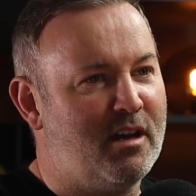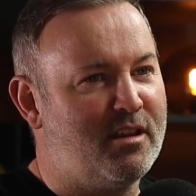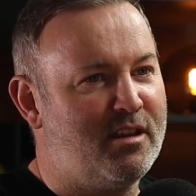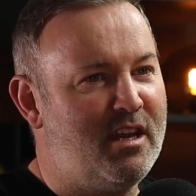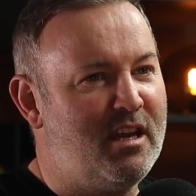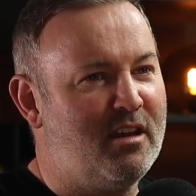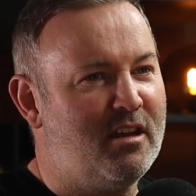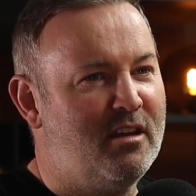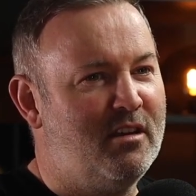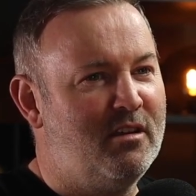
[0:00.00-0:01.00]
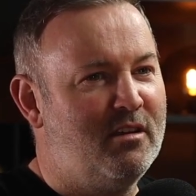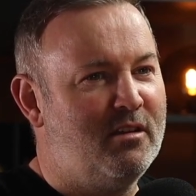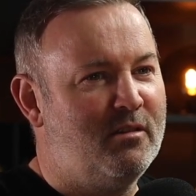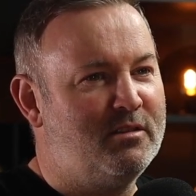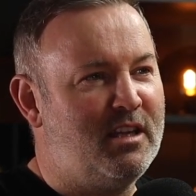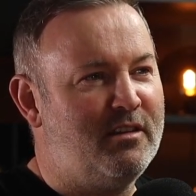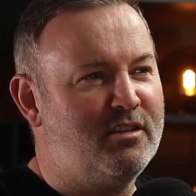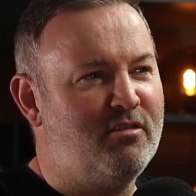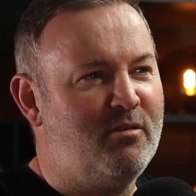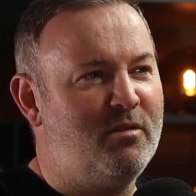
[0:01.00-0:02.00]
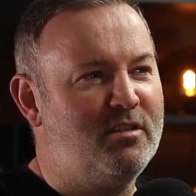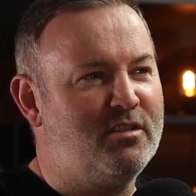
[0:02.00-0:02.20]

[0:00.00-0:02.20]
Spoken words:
I think, was that the trip when